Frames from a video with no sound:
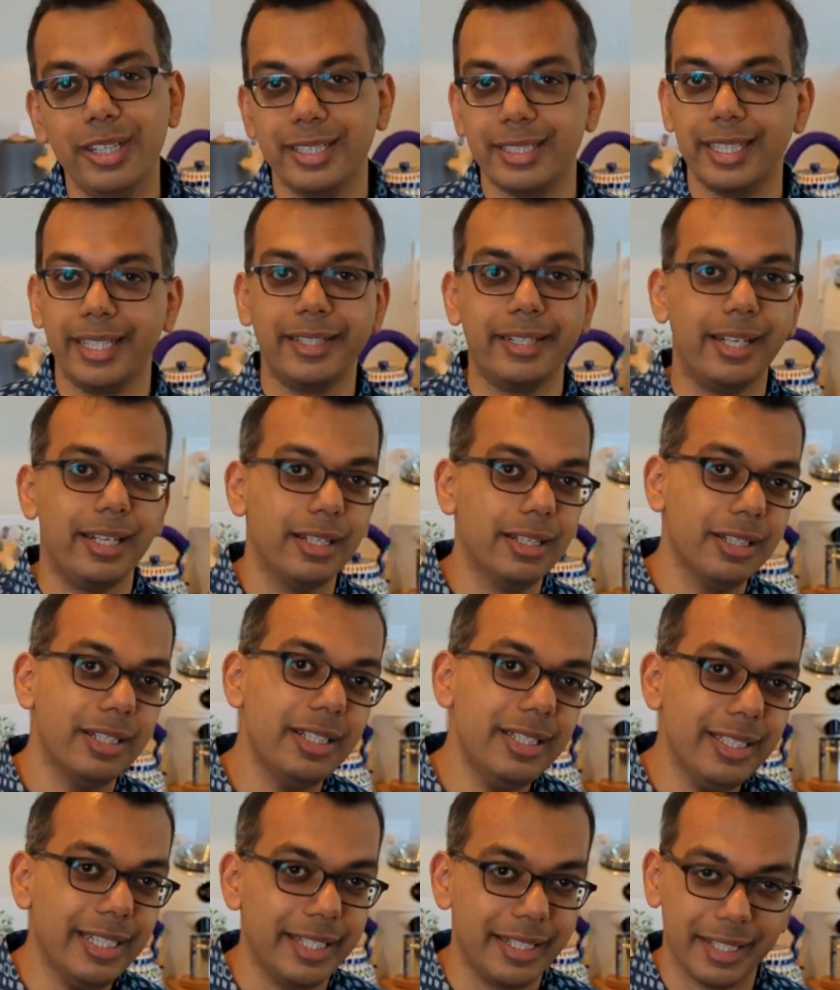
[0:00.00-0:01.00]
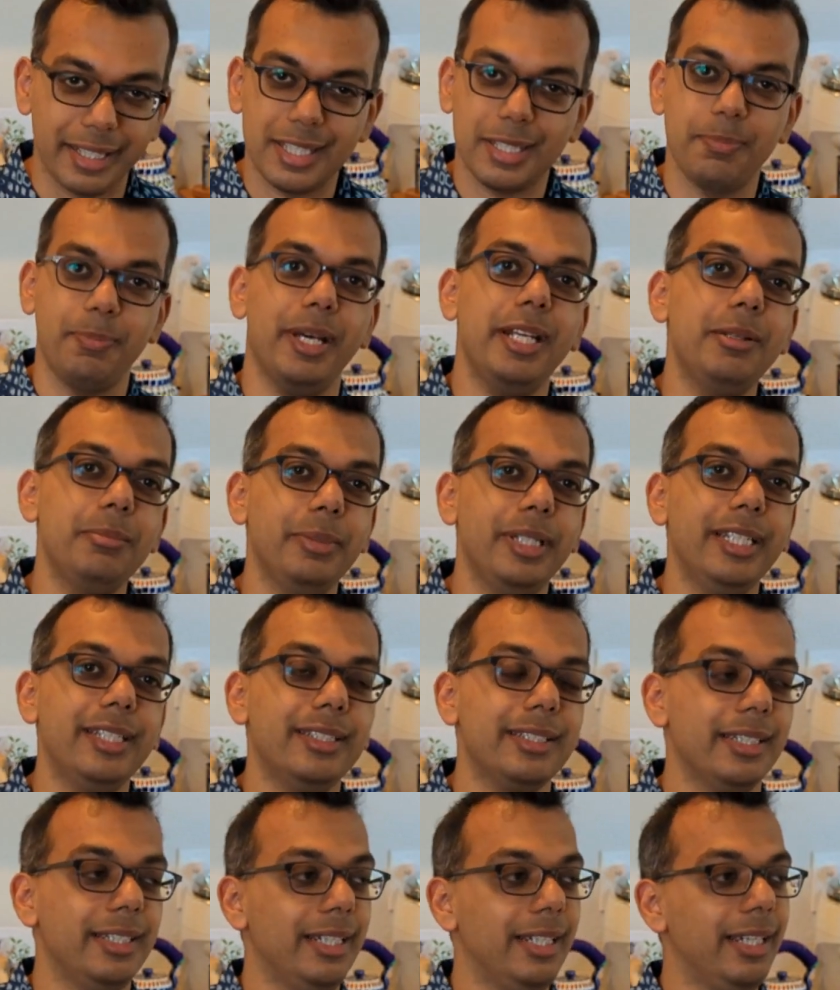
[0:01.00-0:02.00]
and learn and
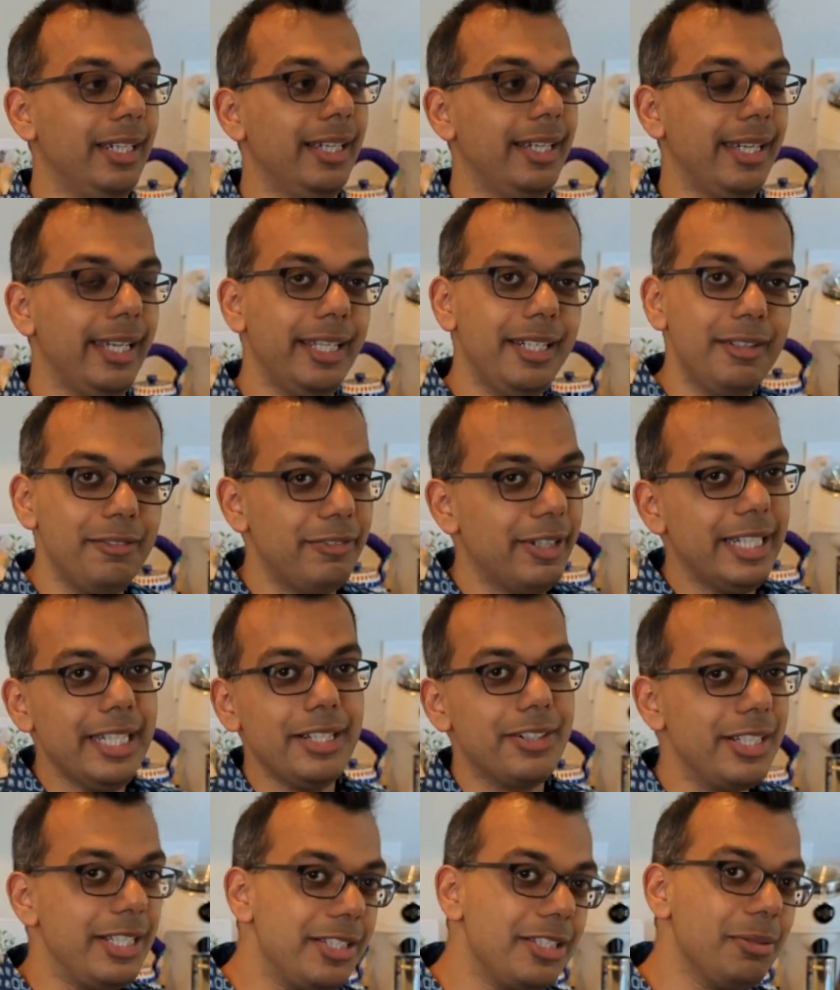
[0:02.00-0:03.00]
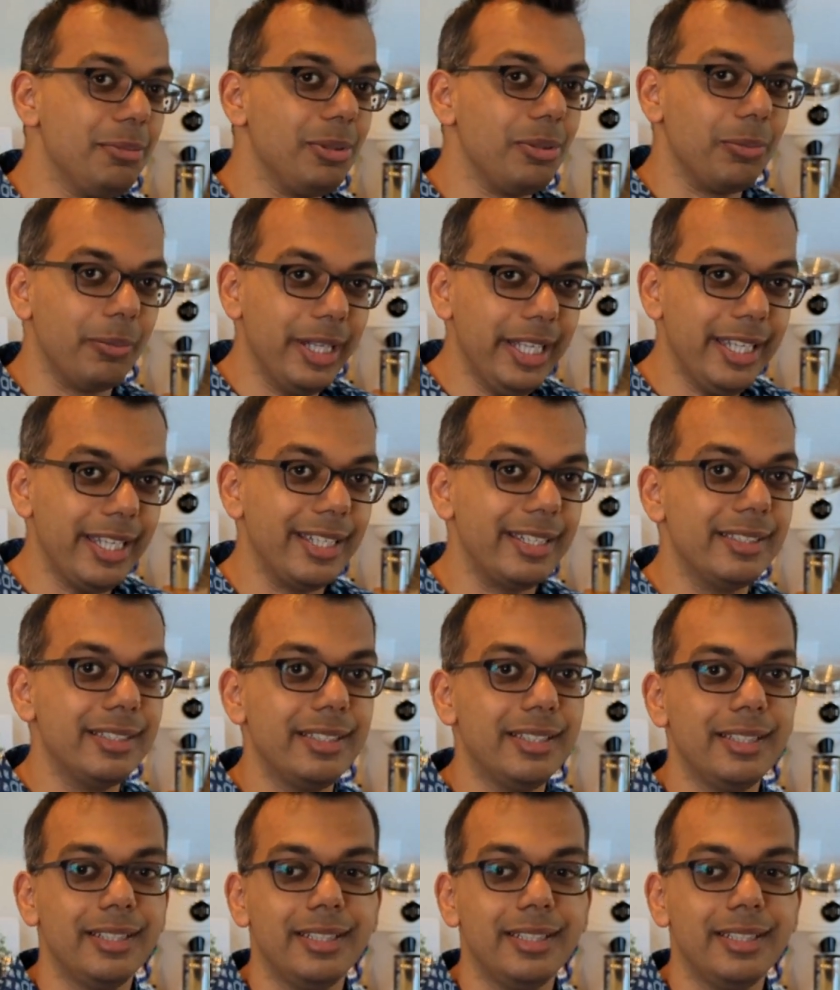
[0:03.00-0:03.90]
experiment in a very reasonable way.